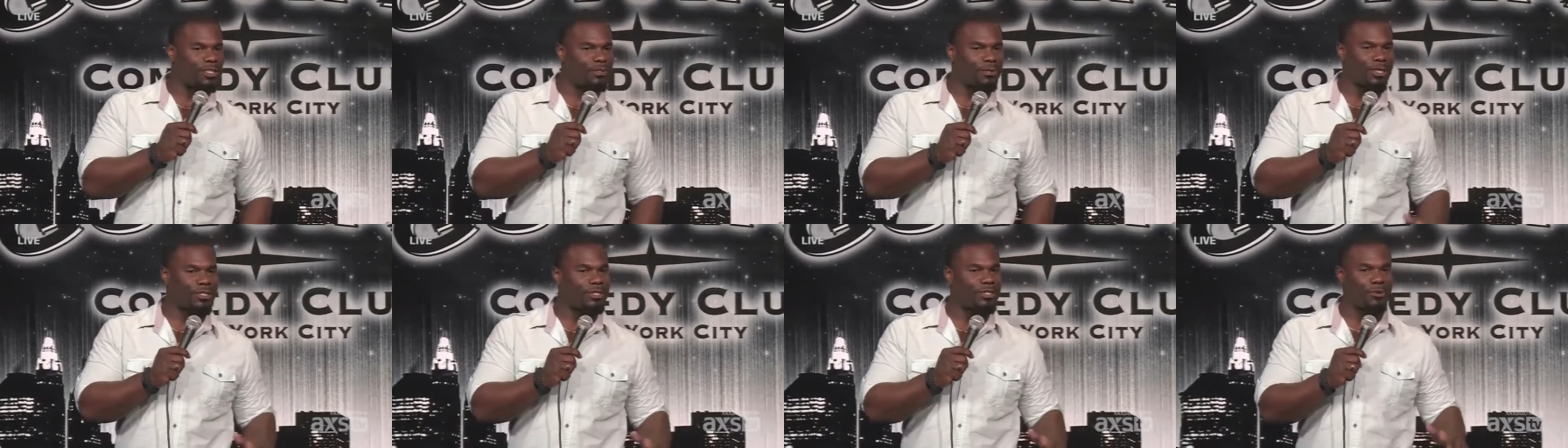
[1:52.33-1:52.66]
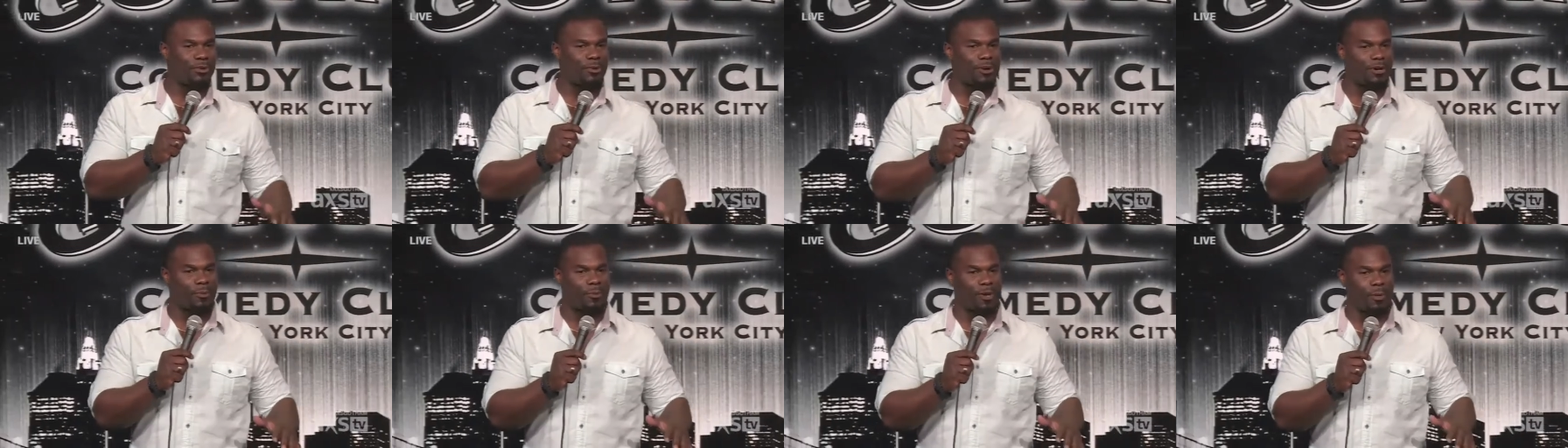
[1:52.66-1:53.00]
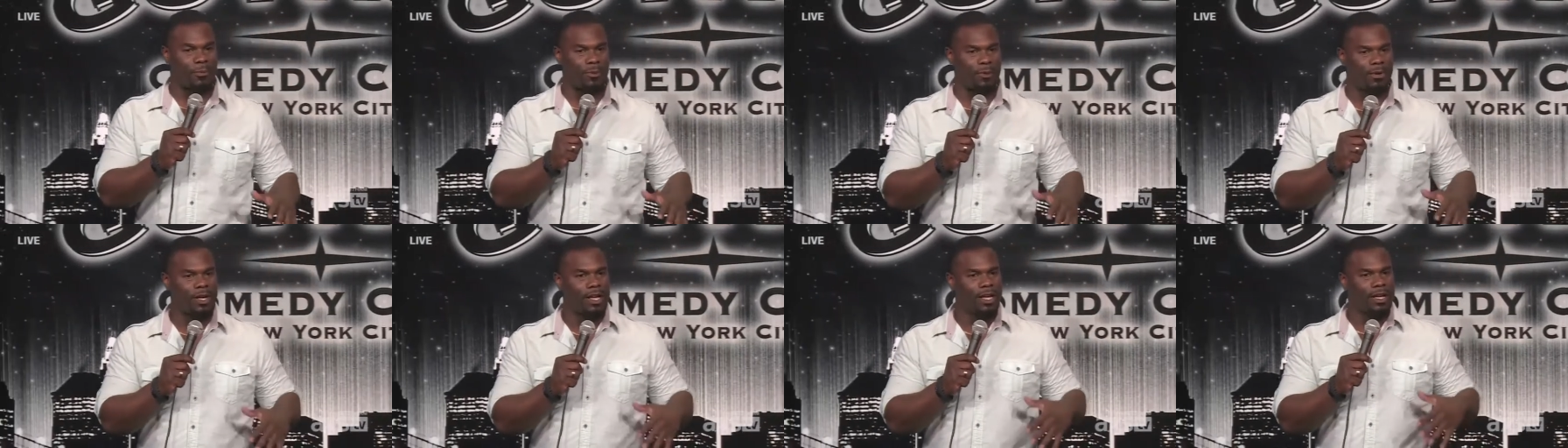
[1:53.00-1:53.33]
I trust the wrong
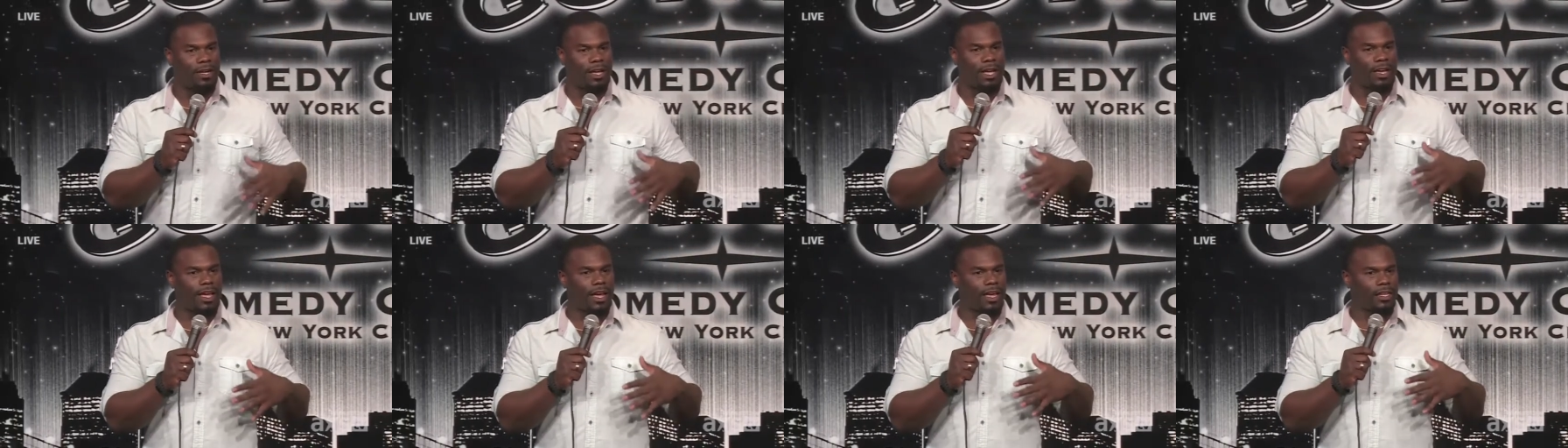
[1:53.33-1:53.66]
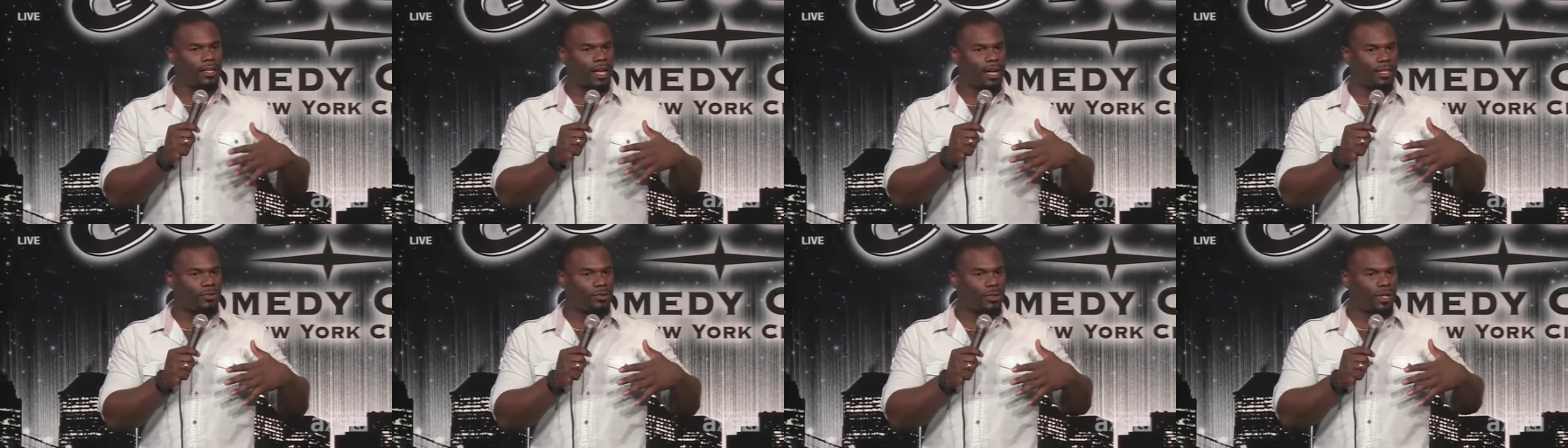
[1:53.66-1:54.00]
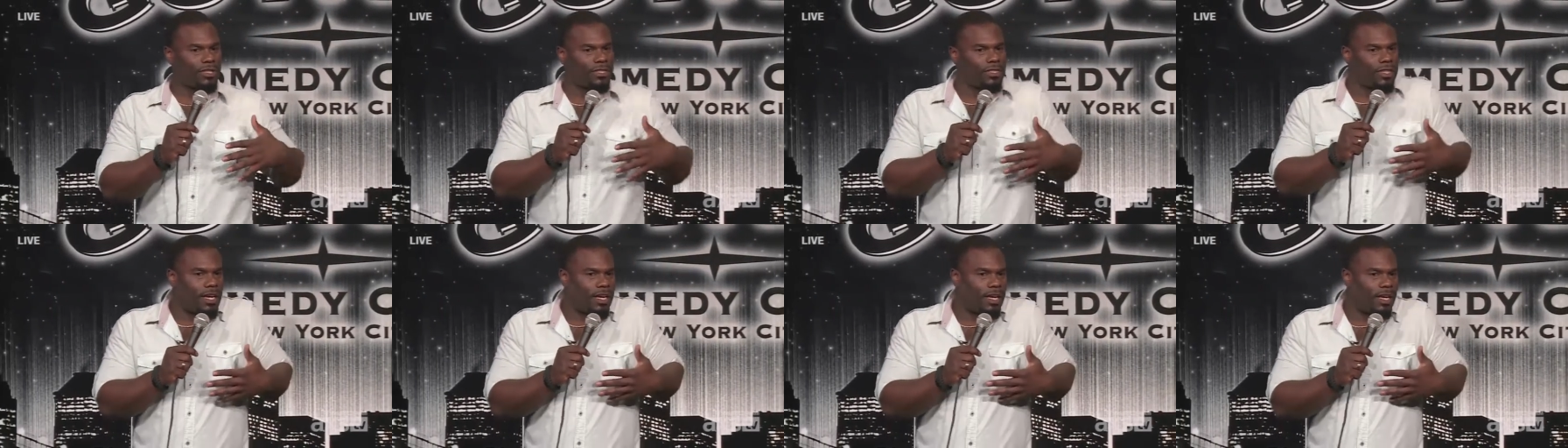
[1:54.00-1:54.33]
people. Like I
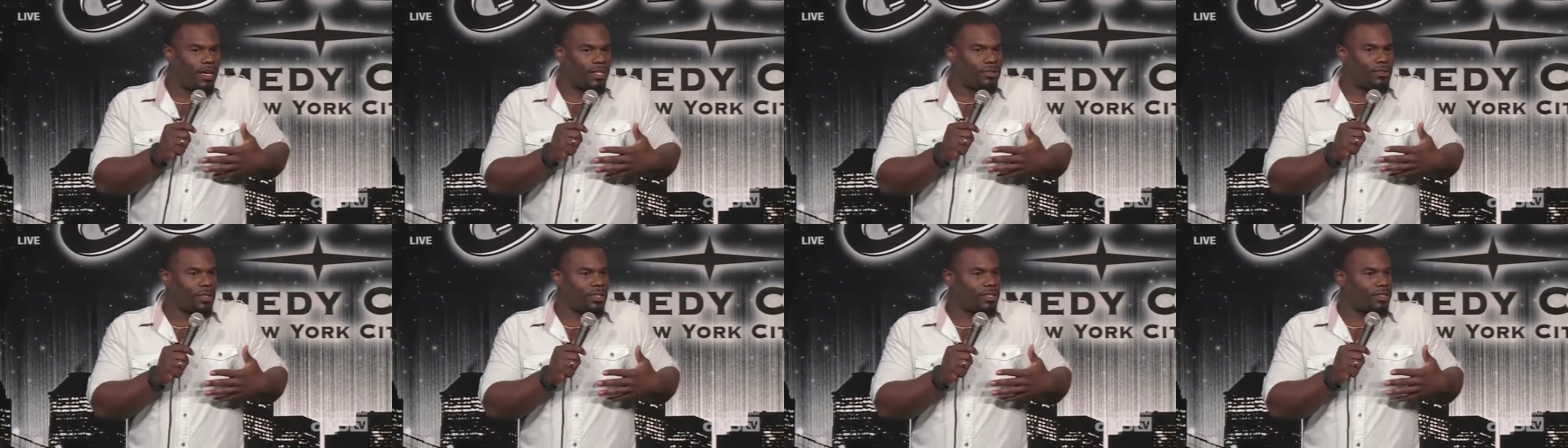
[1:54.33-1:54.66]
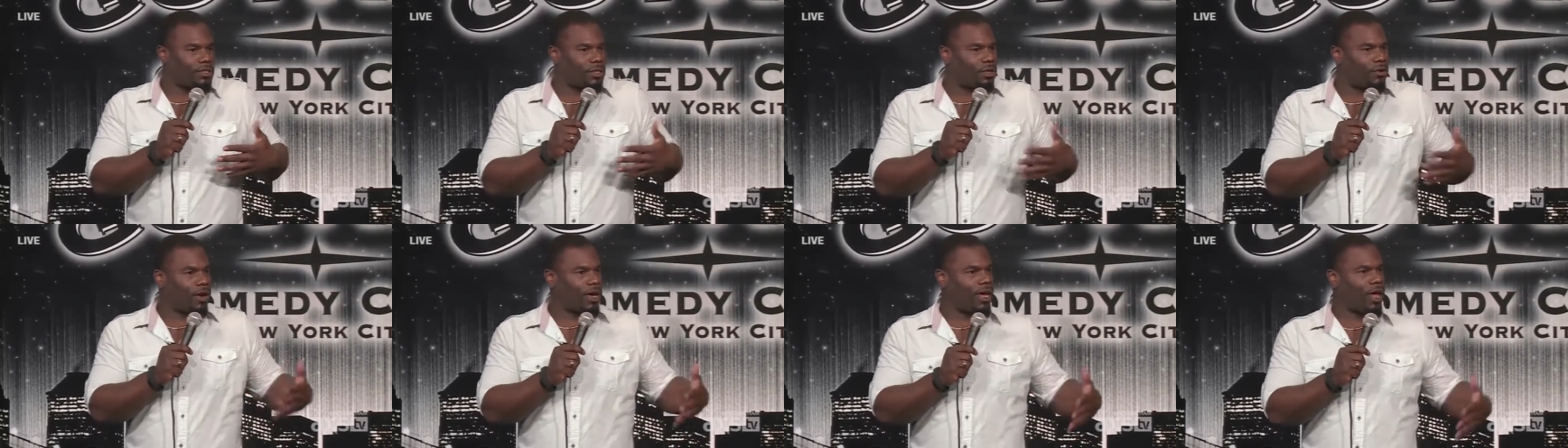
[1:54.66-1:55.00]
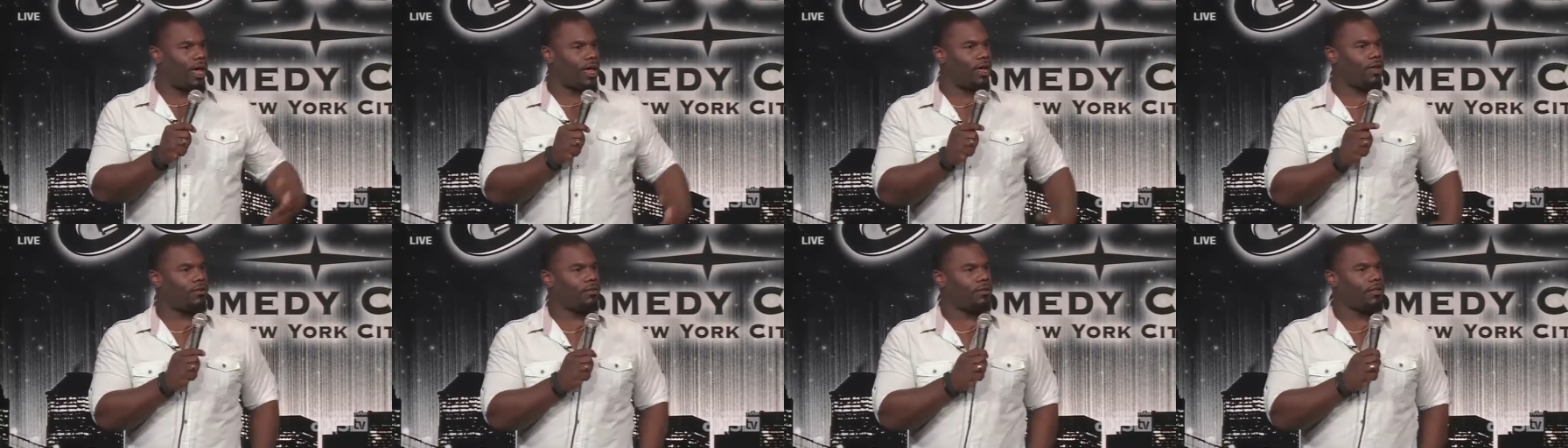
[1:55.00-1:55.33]
trust the
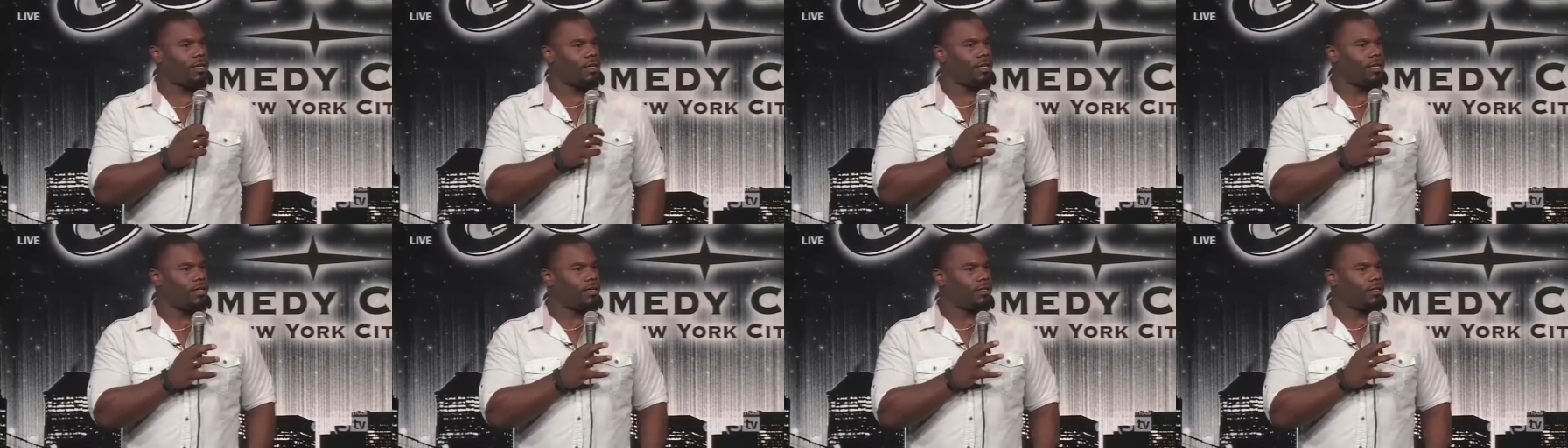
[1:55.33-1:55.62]
Greyhound.